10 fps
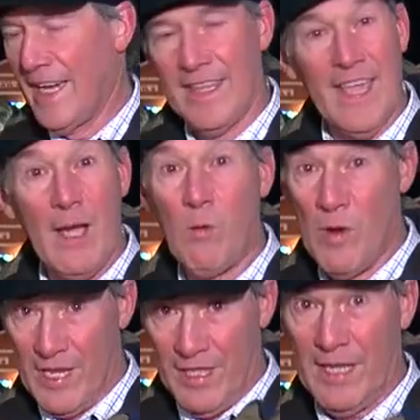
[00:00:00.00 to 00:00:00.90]
and that
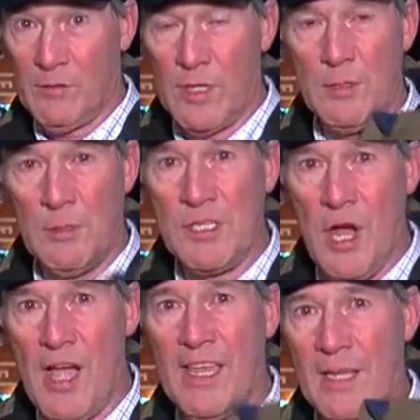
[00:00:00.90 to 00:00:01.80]
wind that Chris was
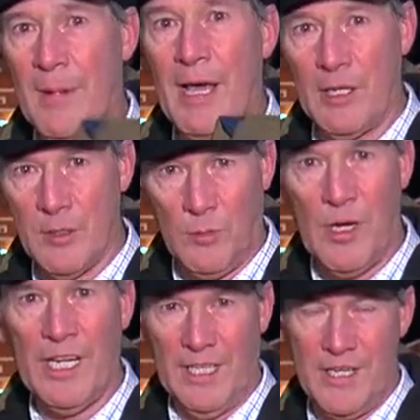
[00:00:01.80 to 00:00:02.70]
talking about is
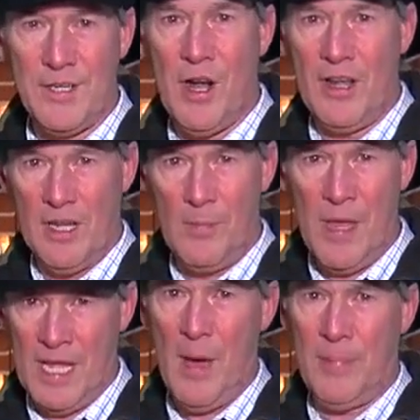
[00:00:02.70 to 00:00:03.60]
really starting to
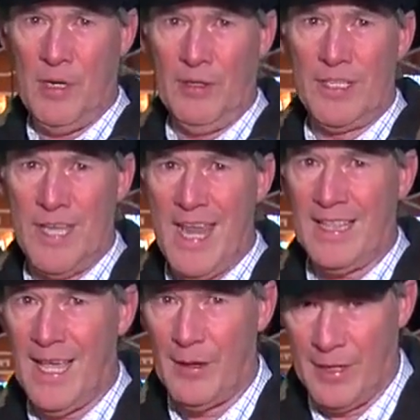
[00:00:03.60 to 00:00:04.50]
pick up here in the St.
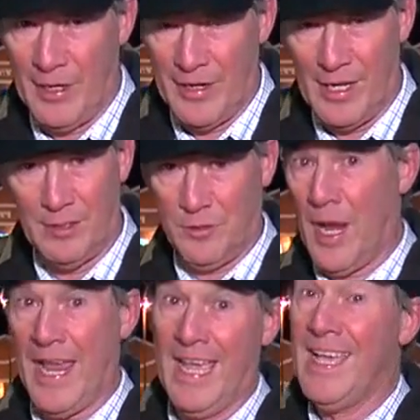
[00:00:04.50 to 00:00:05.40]
Cloud area. I'll
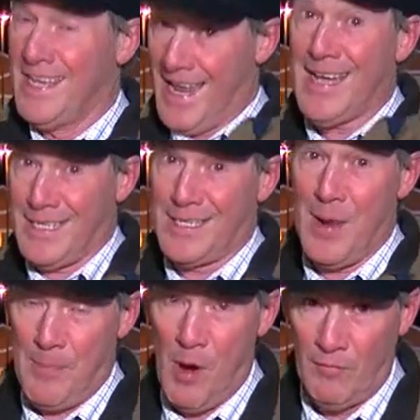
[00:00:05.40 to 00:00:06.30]
try not to
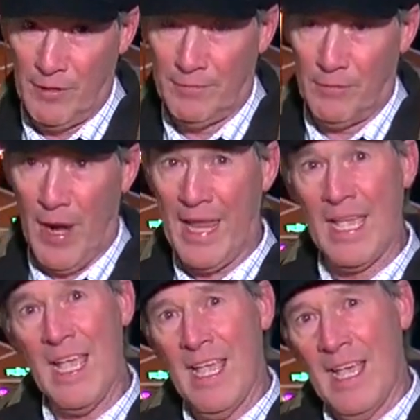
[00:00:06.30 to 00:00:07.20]
tip over, Frank.
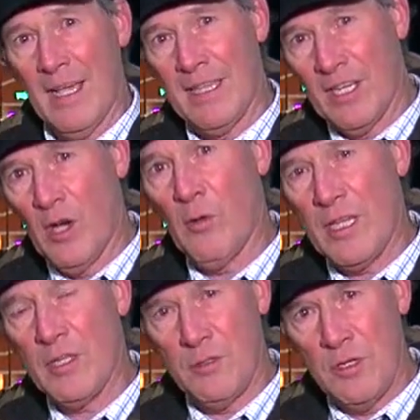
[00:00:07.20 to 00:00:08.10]
You know,
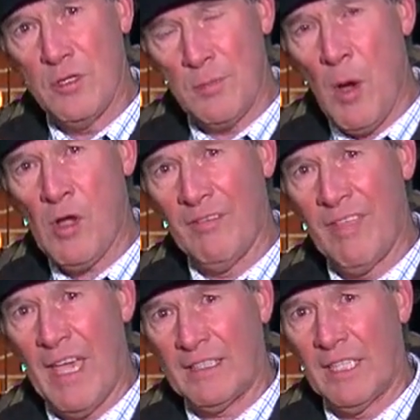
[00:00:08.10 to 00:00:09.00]
you, you spoke of
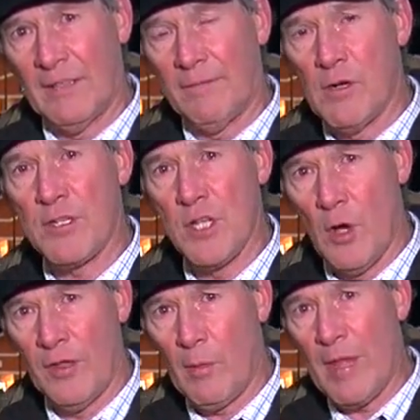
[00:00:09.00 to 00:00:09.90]
that uh, first
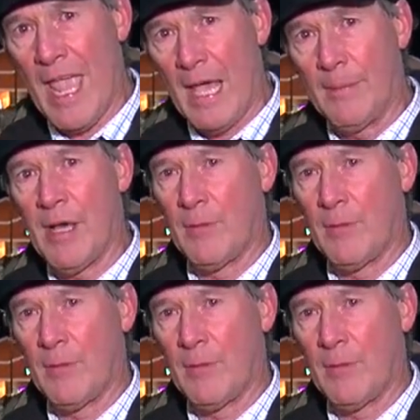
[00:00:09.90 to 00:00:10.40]
snow that we had about a